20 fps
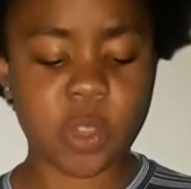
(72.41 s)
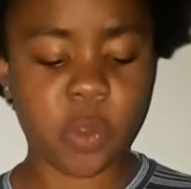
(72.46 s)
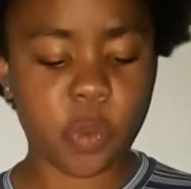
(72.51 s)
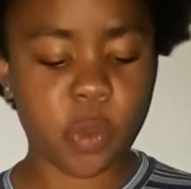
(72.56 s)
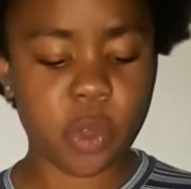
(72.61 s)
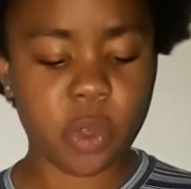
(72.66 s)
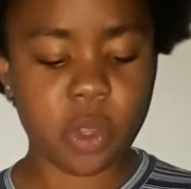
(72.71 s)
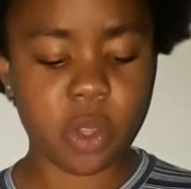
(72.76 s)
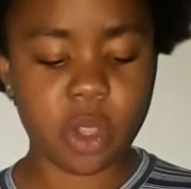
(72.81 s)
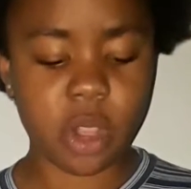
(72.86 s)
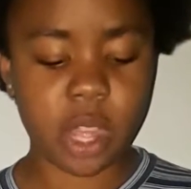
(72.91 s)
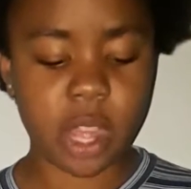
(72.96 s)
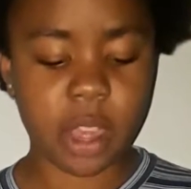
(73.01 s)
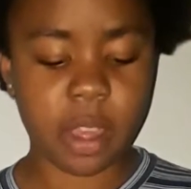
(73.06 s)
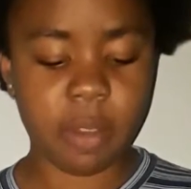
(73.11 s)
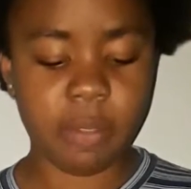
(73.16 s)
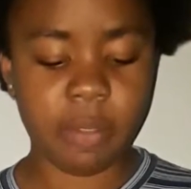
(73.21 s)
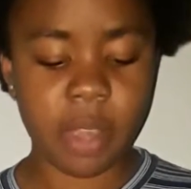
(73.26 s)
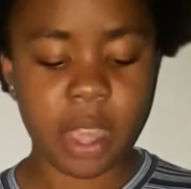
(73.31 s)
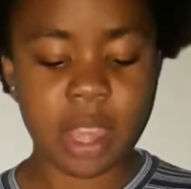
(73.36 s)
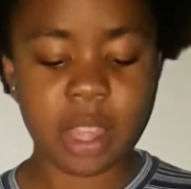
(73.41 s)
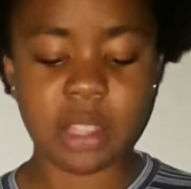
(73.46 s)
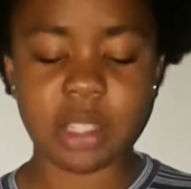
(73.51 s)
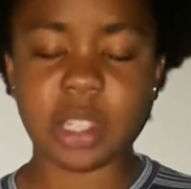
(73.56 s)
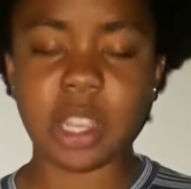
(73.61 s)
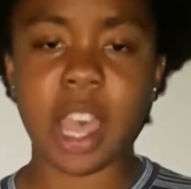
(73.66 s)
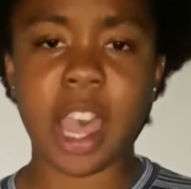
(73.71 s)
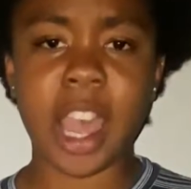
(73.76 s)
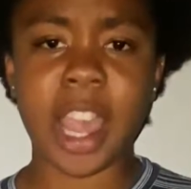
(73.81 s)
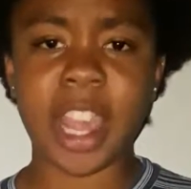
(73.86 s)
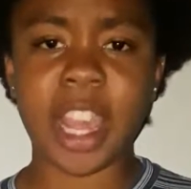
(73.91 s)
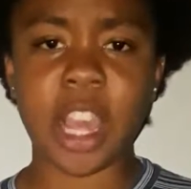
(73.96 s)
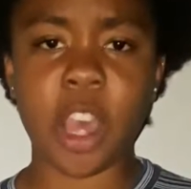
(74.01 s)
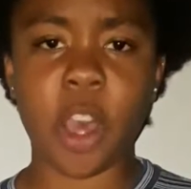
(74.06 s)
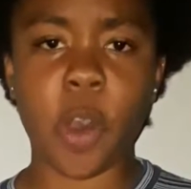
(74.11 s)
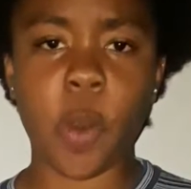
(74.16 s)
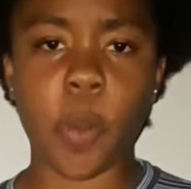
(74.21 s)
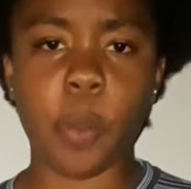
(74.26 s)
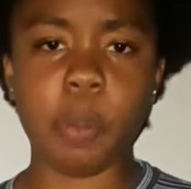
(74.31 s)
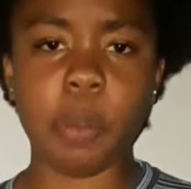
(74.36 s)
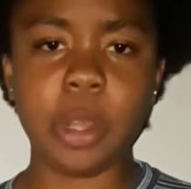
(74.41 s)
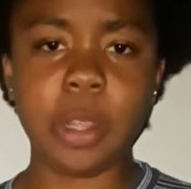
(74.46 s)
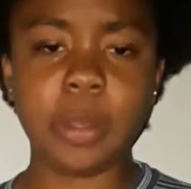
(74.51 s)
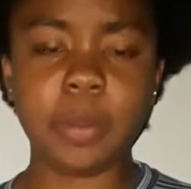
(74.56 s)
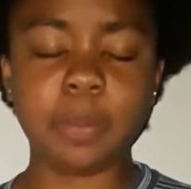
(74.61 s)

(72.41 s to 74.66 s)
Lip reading: full of dying hope.